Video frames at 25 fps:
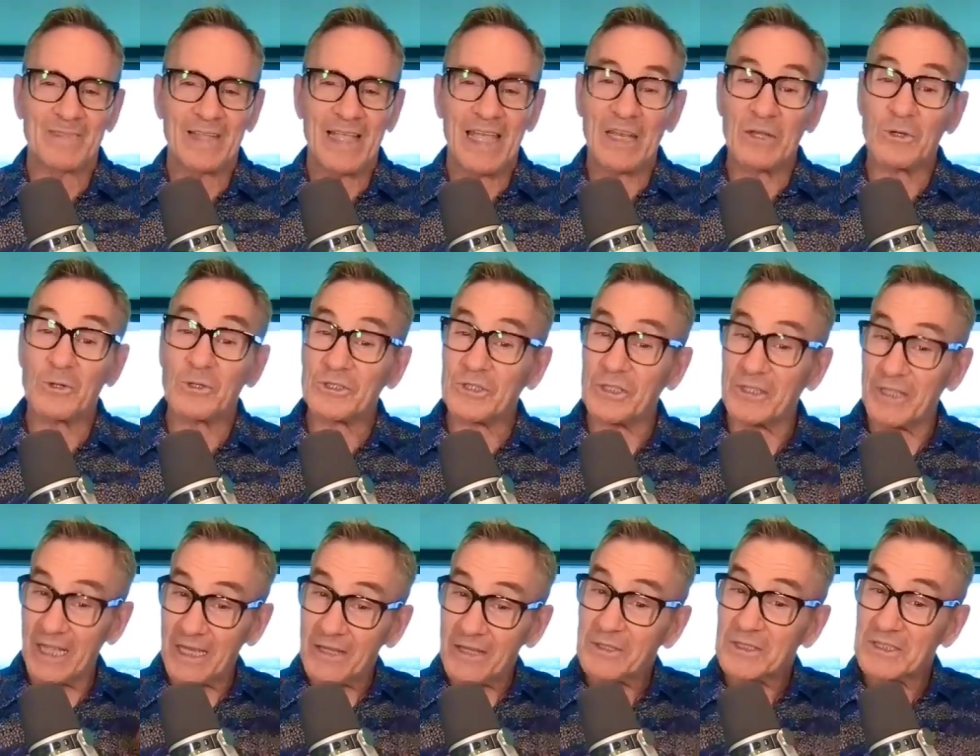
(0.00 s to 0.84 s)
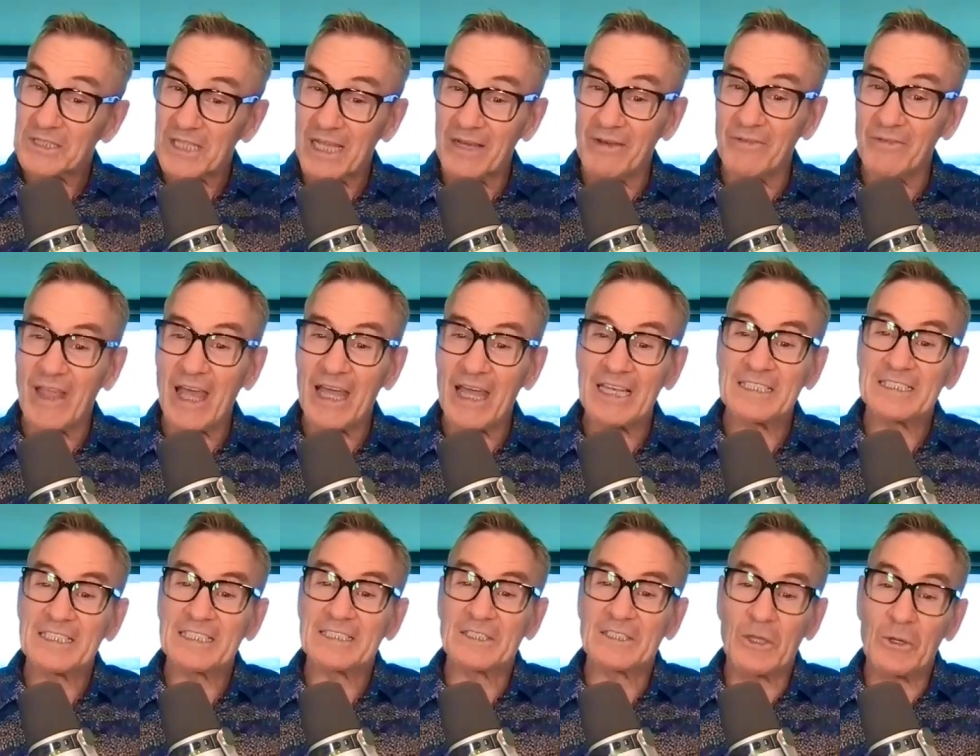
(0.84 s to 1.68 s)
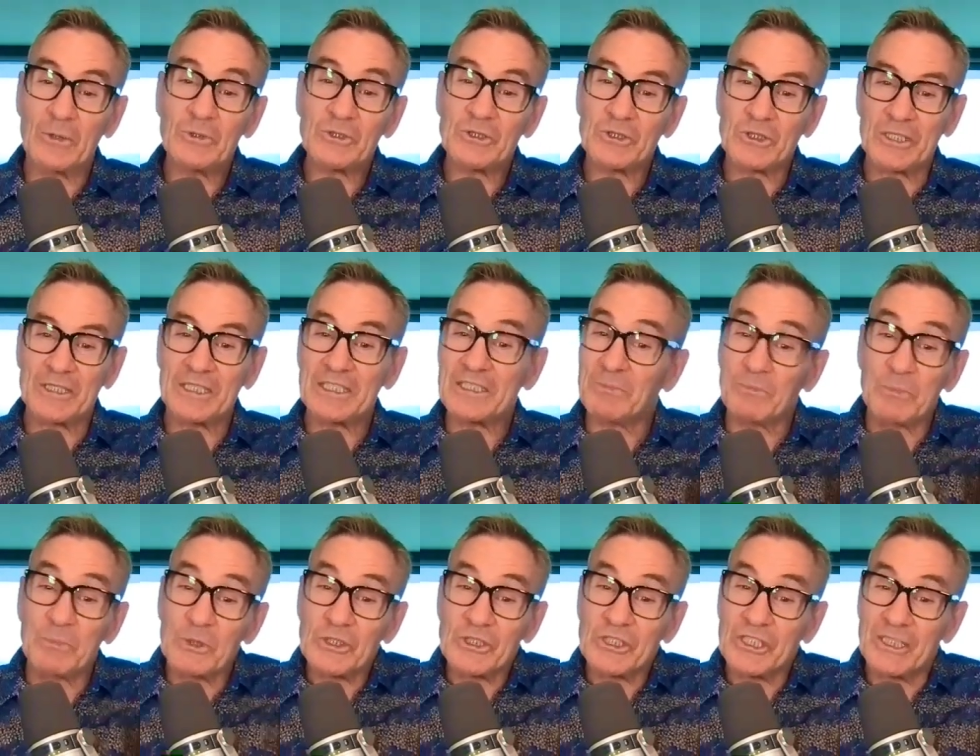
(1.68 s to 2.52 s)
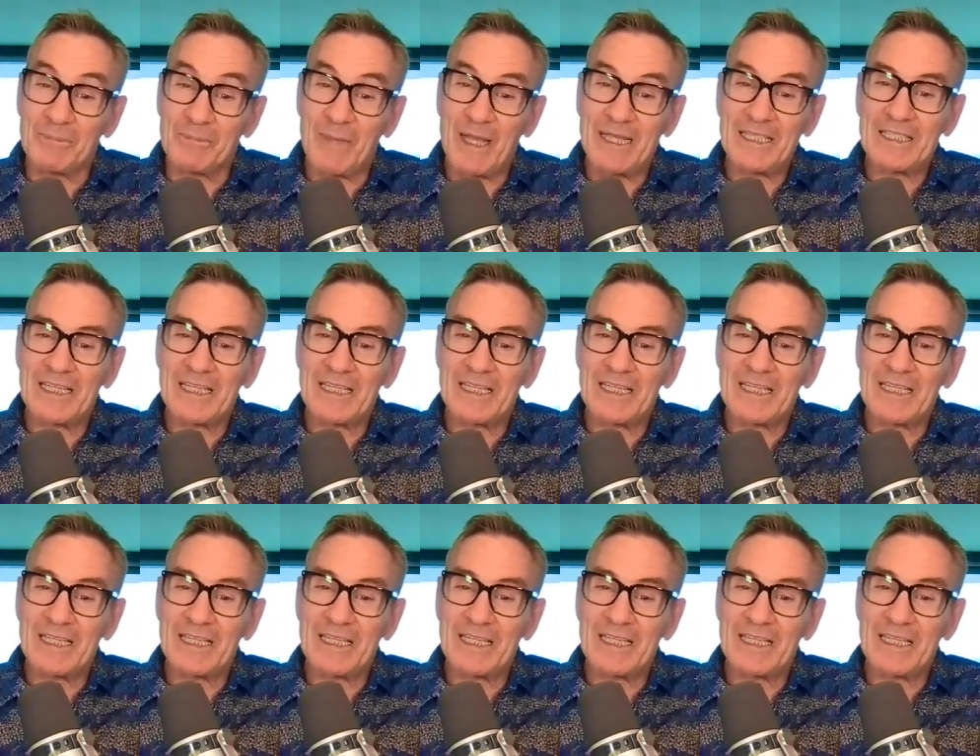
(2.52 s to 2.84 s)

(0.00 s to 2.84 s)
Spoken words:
And of course, on the other side of that is this notion, this bullshit